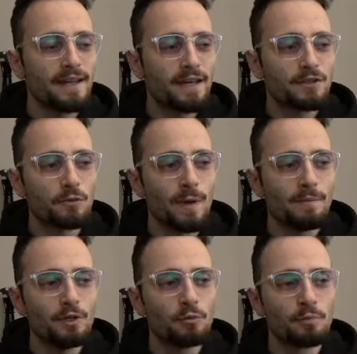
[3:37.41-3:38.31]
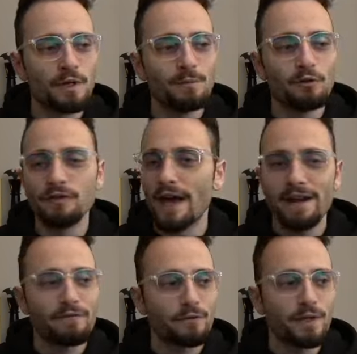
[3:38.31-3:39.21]
And so maybe you pre-move knight
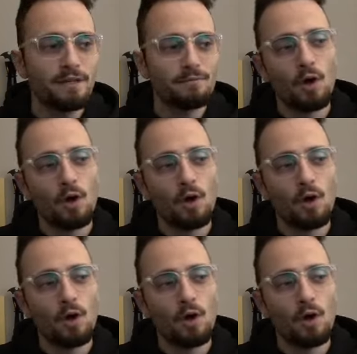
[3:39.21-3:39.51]
f three,